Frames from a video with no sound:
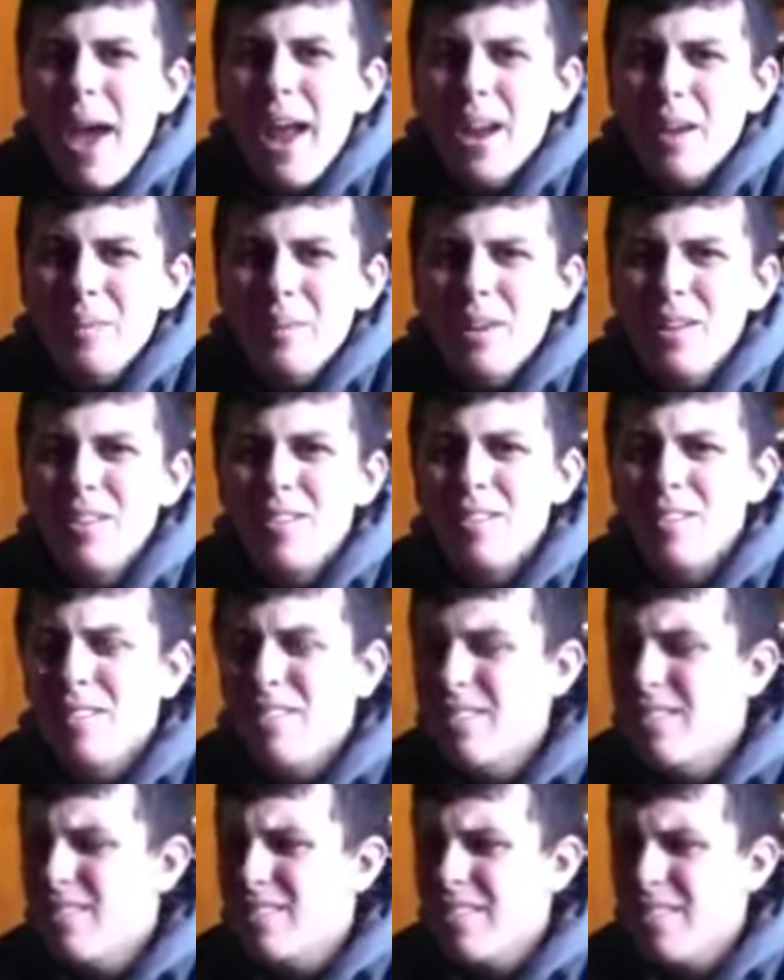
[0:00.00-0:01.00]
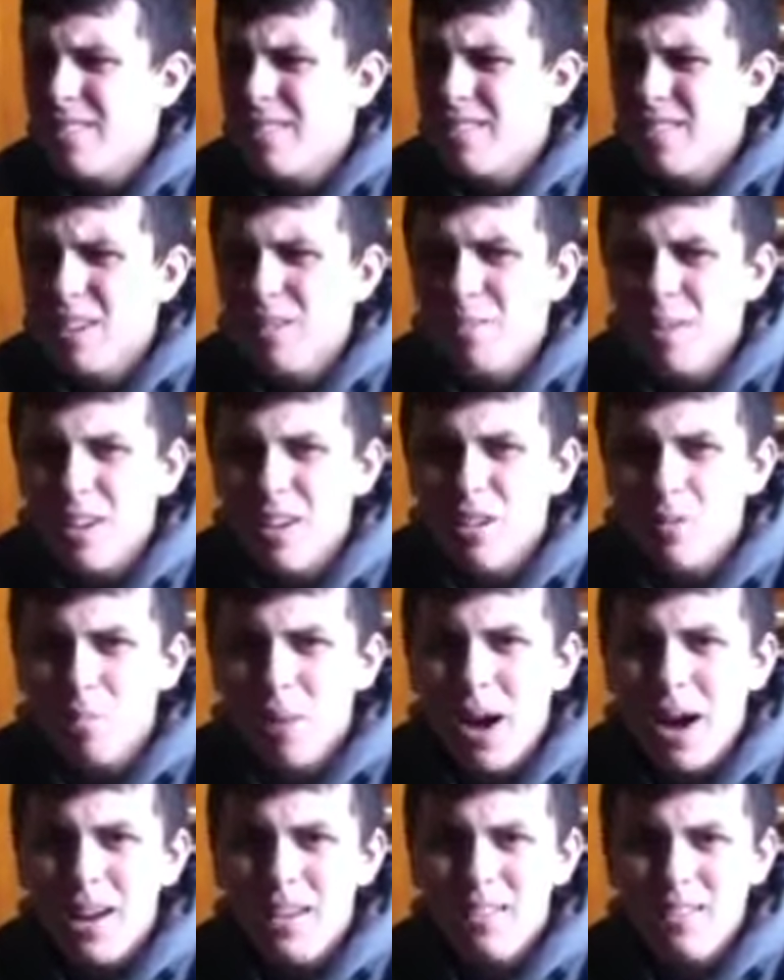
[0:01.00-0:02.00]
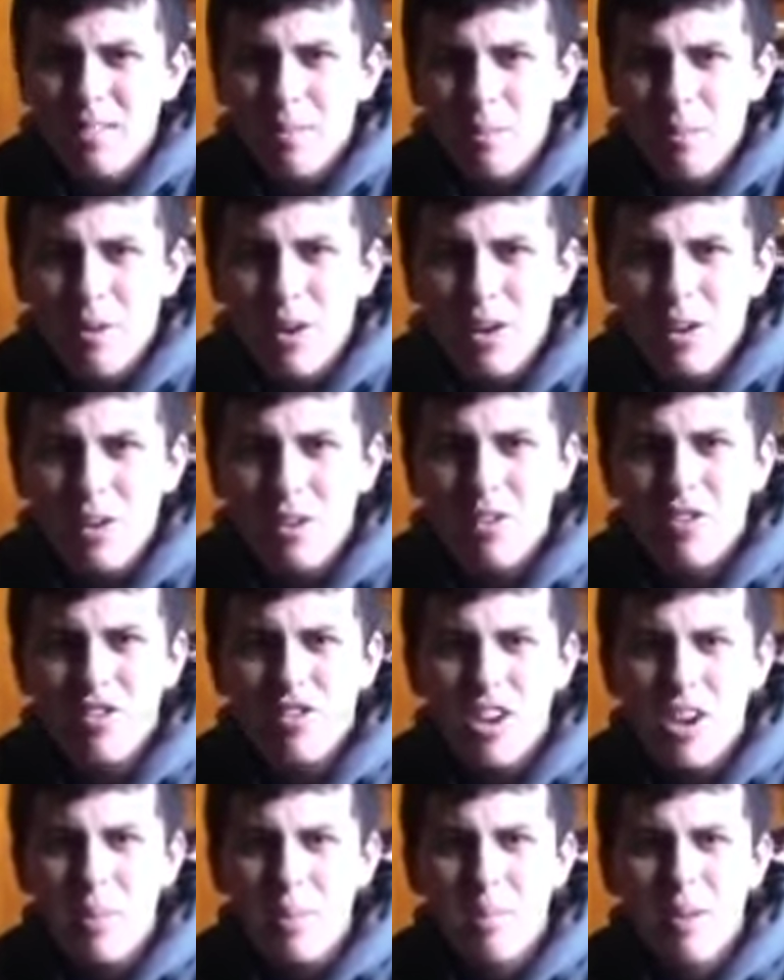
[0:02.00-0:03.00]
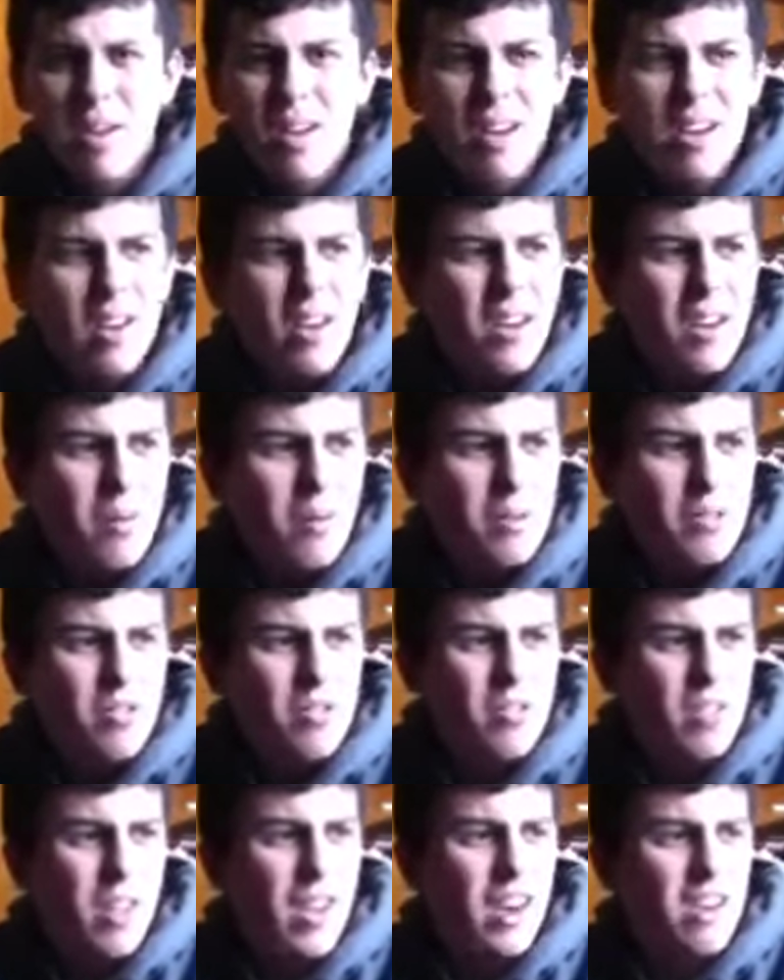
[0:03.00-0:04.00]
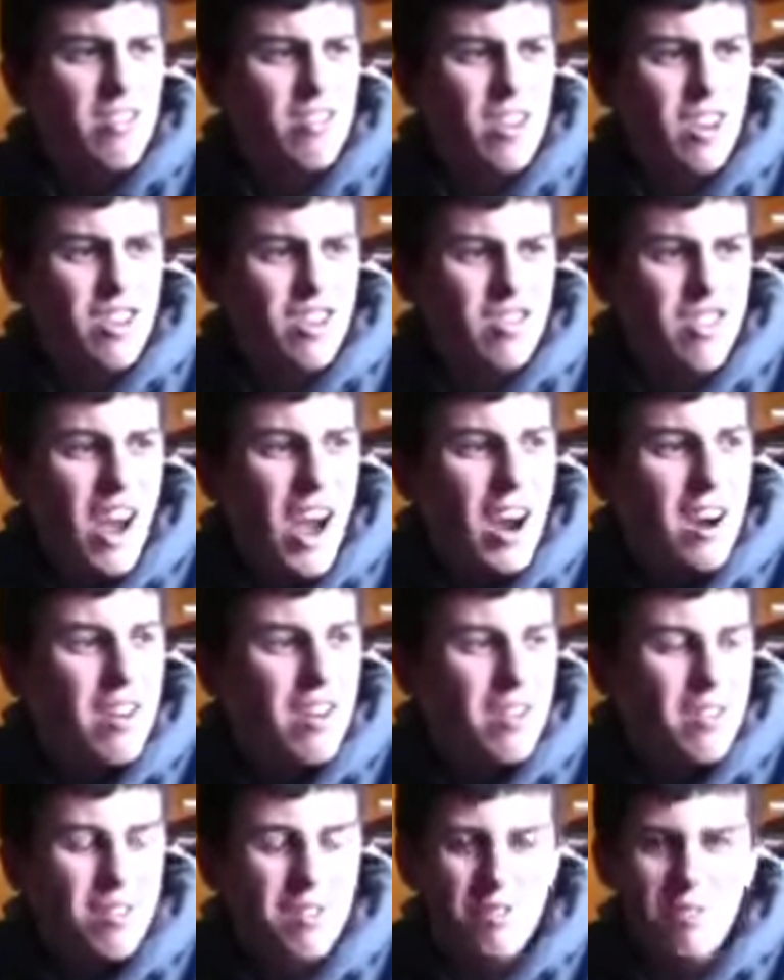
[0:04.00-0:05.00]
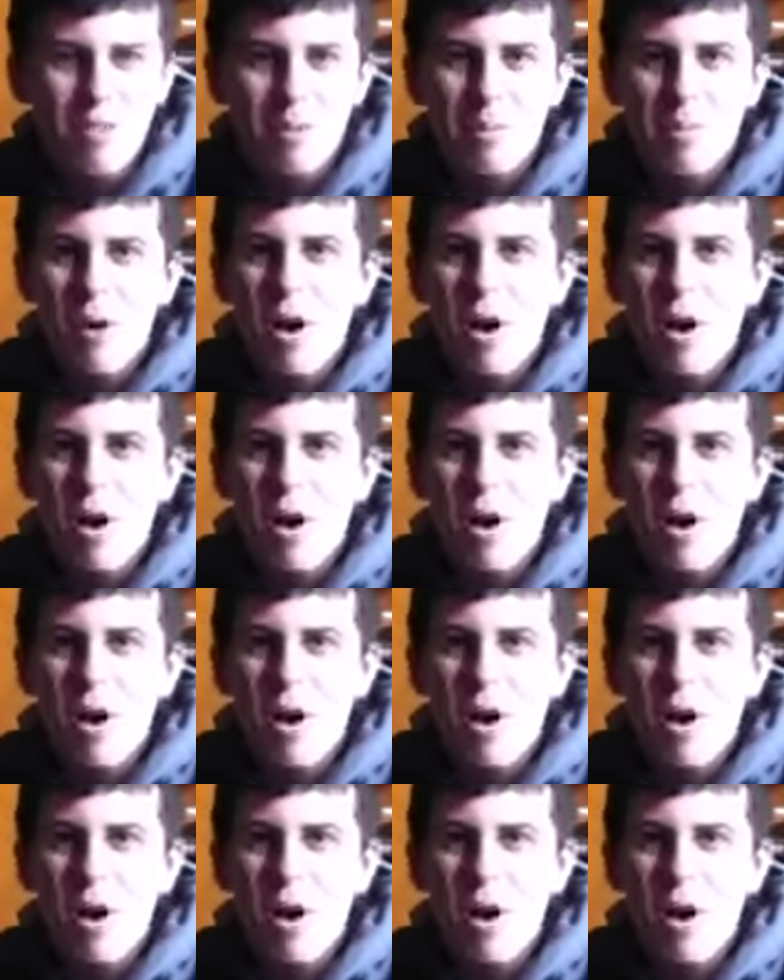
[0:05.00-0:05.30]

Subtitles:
I mean, he still seems like his body's in pretty good shape, which is actually a shocker from all the